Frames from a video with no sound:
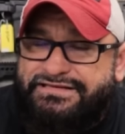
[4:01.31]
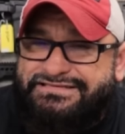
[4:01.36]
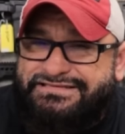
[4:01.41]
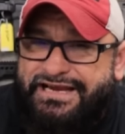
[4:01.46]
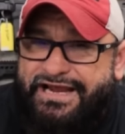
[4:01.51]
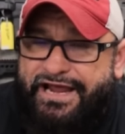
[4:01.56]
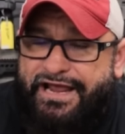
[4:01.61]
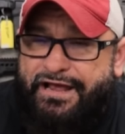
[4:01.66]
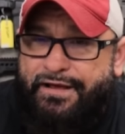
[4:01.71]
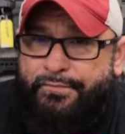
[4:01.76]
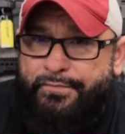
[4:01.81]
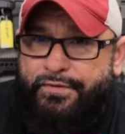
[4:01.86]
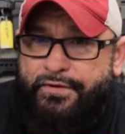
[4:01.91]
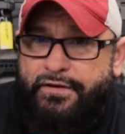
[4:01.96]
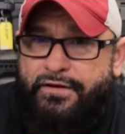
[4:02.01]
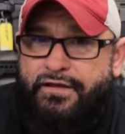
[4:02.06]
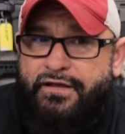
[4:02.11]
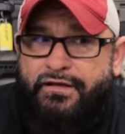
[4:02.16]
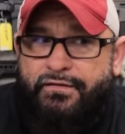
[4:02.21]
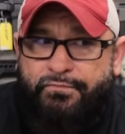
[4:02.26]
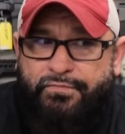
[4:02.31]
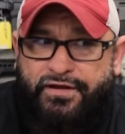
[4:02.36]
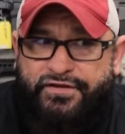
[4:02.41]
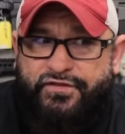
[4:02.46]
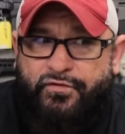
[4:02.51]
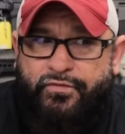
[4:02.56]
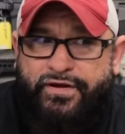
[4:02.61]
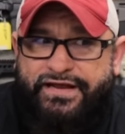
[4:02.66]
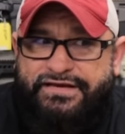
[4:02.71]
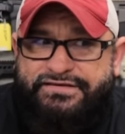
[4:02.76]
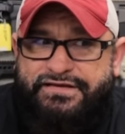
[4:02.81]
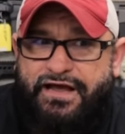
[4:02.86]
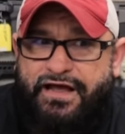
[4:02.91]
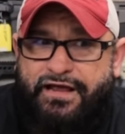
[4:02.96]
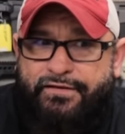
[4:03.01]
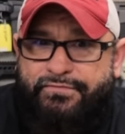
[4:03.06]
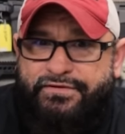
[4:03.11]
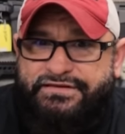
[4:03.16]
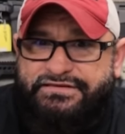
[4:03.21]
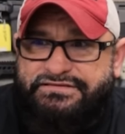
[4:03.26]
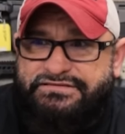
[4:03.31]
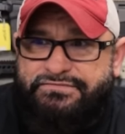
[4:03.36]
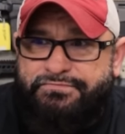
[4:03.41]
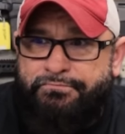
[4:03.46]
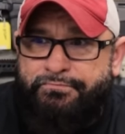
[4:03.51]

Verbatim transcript: stamp, but the wait time is